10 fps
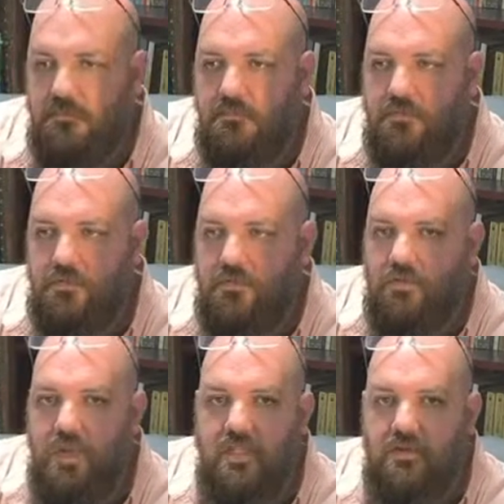
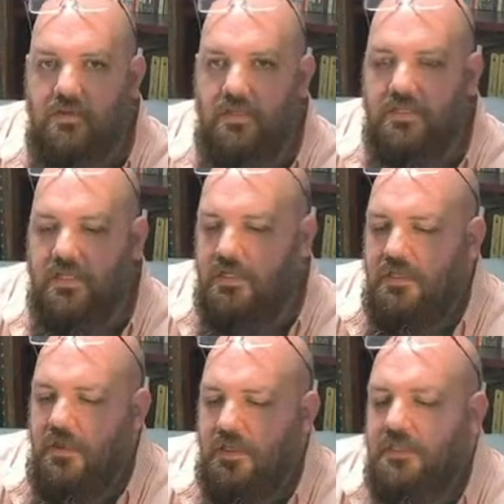Grendel as like,
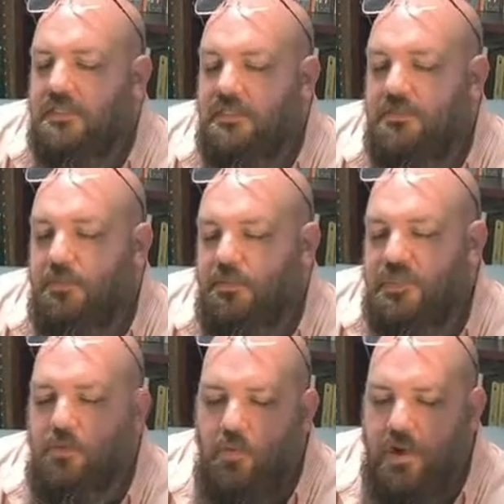it's easy for people to say,
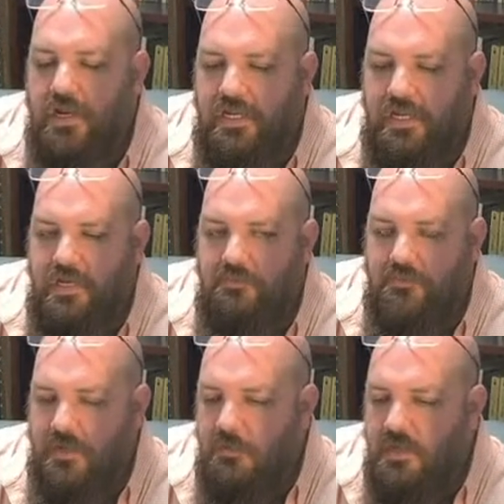well, where did he come
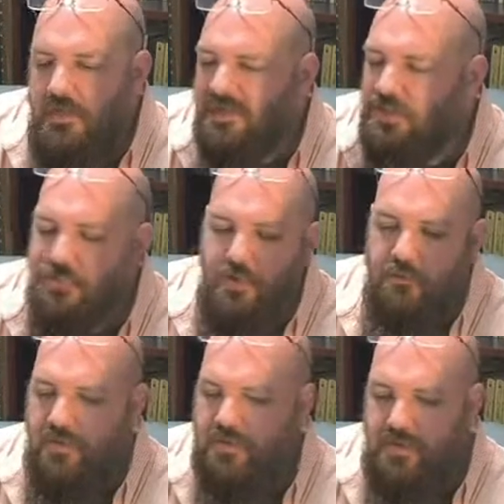from? Because, if you're a
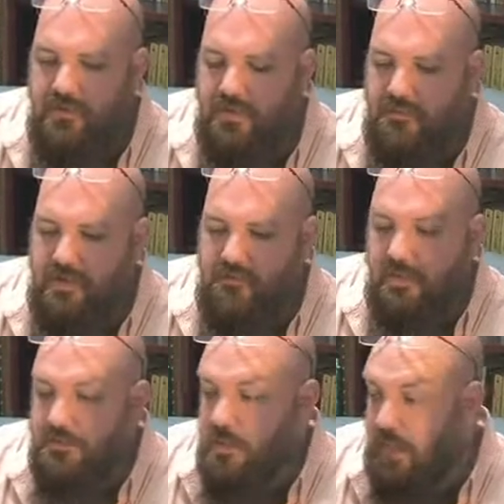missionary, you're coming over and
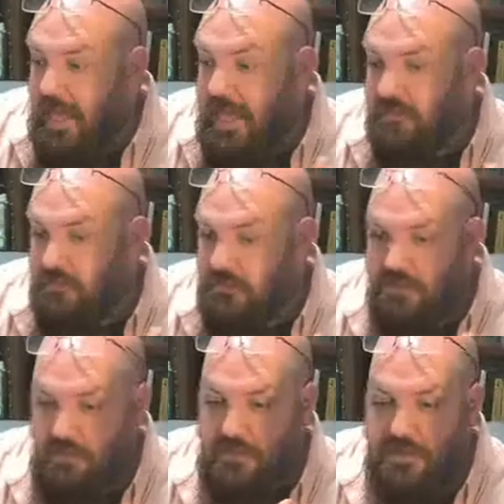these people actually believe
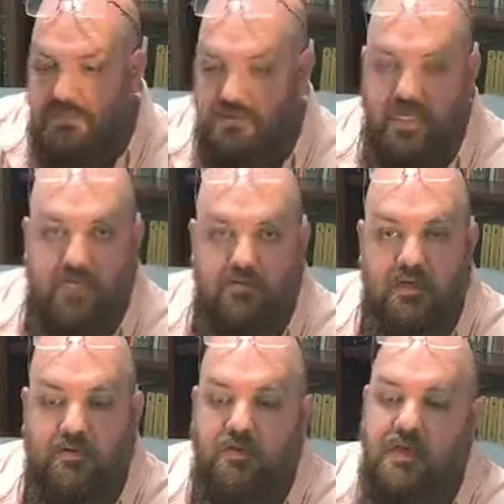in monsters like
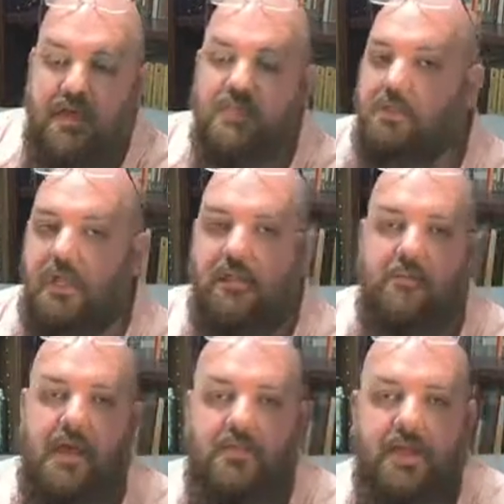Grendel, explain to them
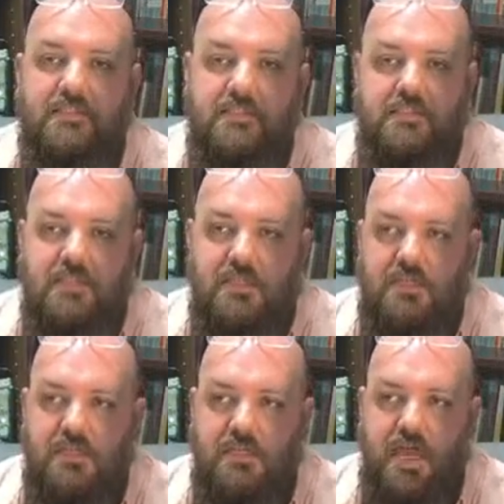how that's
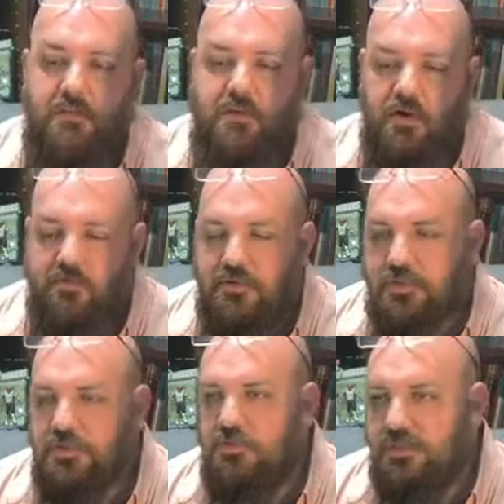not part of
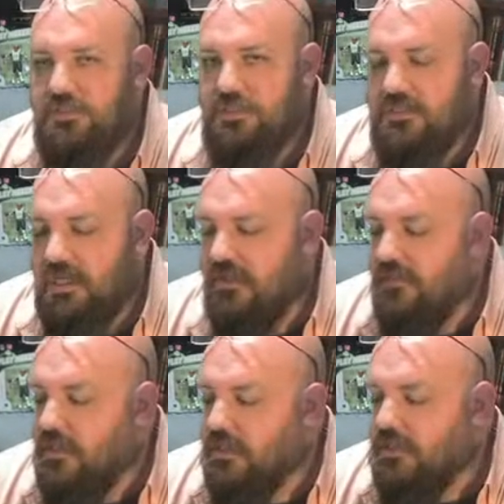Christian tradition is tough.
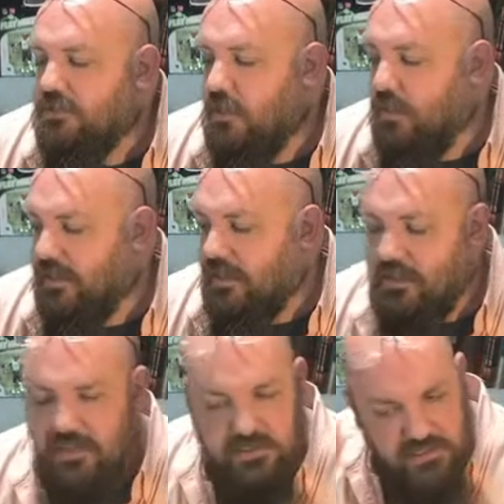So what he
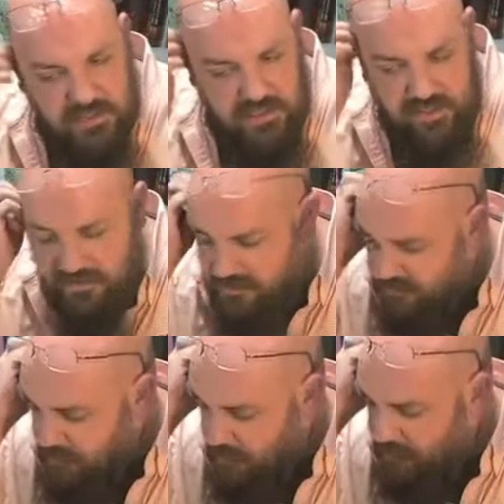does is he says,
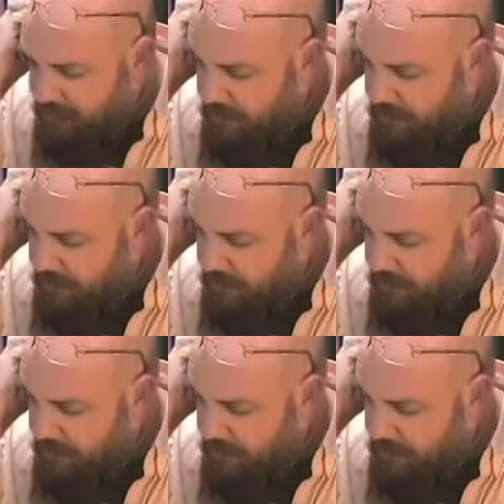and we're on the top of